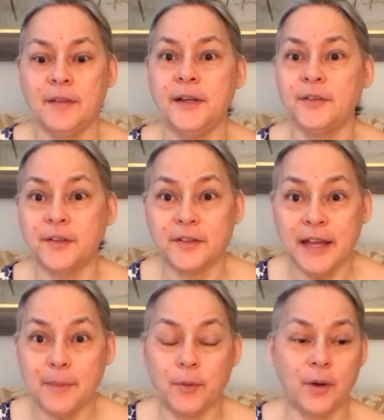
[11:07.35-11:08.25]
There's a
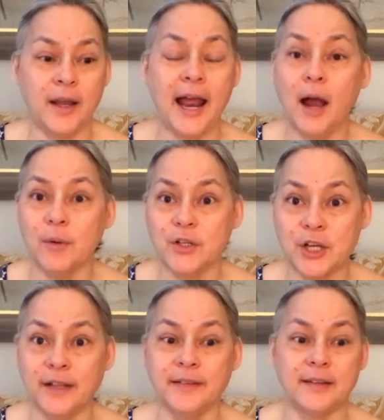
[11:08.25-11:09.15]
sniper on Howard
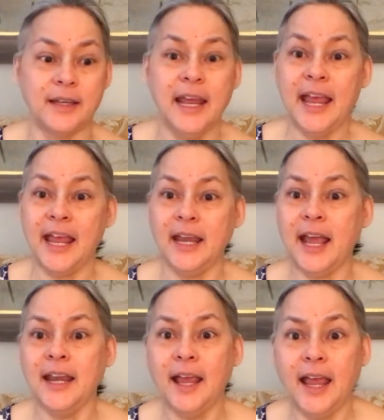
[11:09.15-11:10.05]
Johnson,
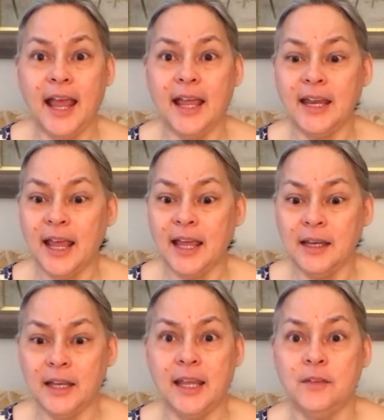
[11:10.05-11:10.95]

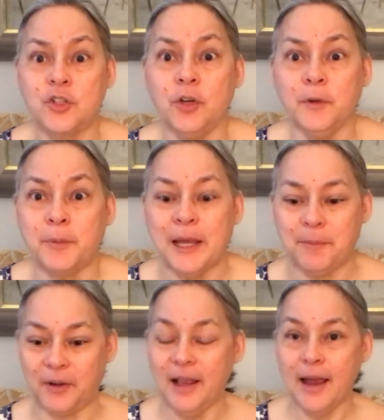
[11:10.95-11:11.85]
and he's shooting
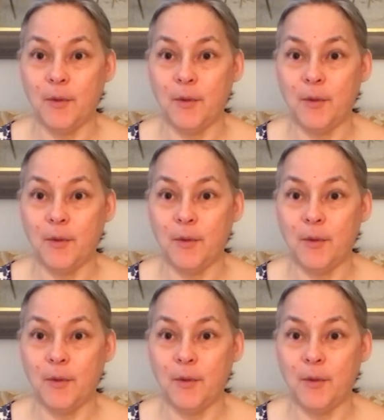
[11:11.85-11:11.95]
people."